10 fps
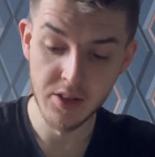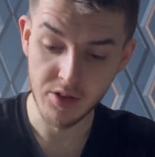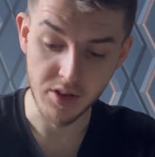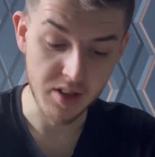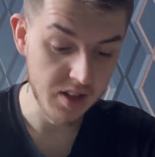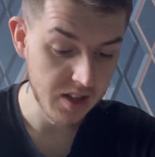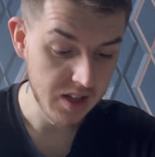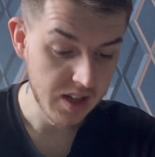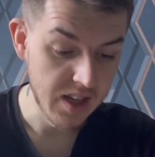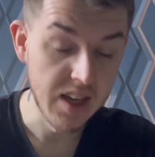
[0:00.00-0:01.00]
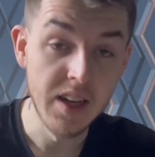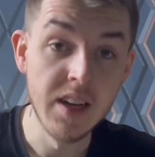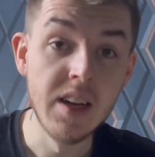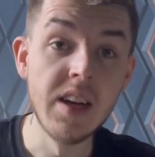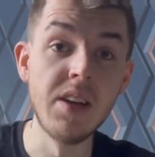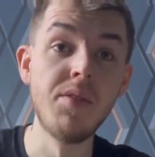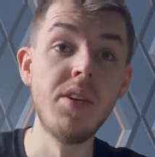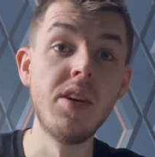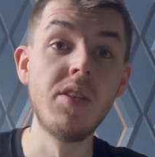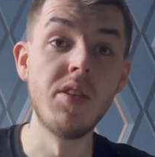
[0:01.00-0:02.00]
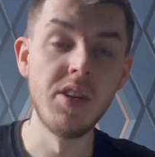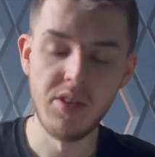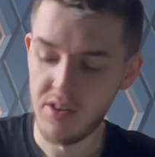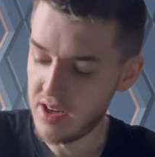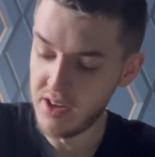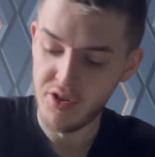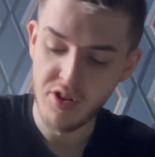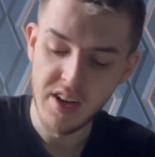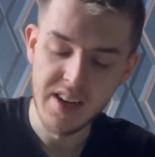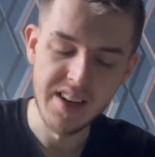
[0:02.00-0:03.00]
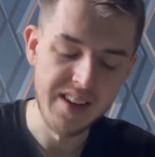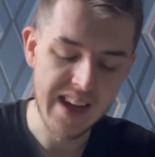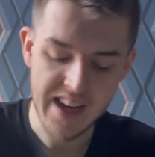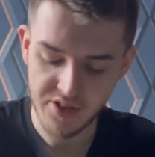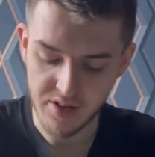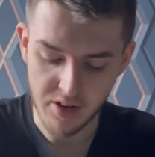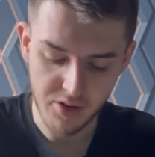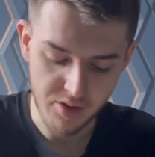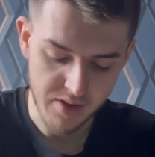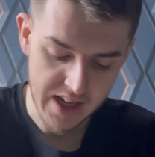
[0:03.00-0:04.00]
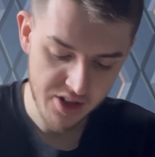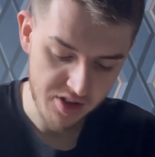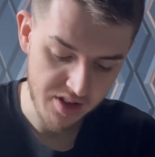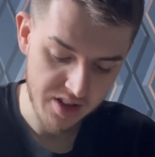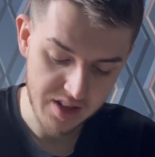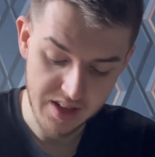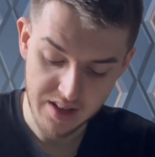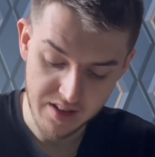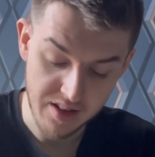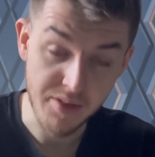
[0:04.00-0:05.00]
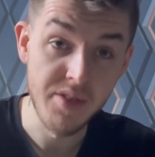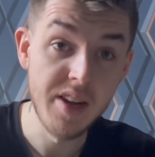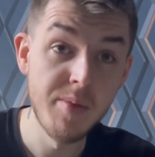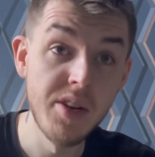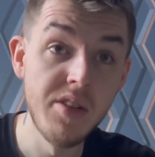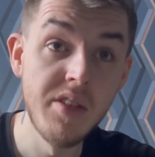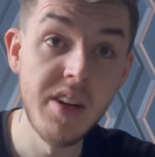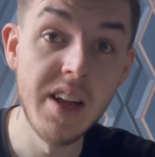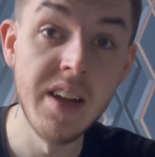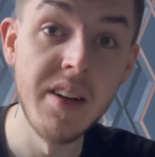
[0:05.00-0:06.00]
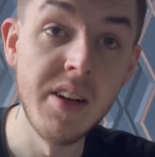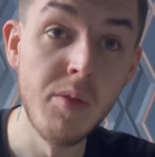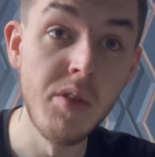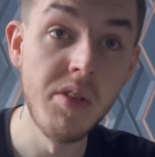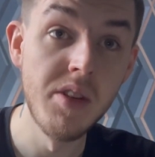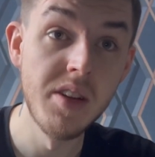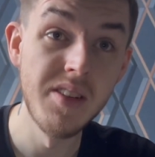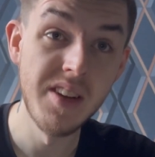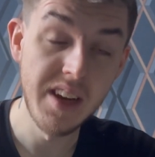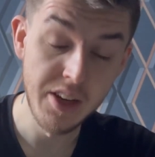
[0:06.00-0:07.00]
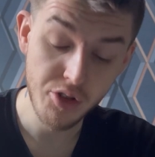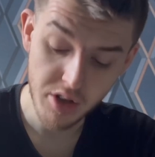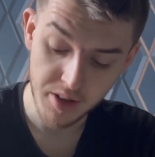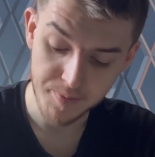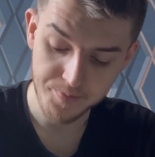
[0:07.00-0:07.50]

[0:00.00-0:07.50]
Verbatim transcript: So if you're going to enjoy the action, lots of action, this is the film you will enjoy.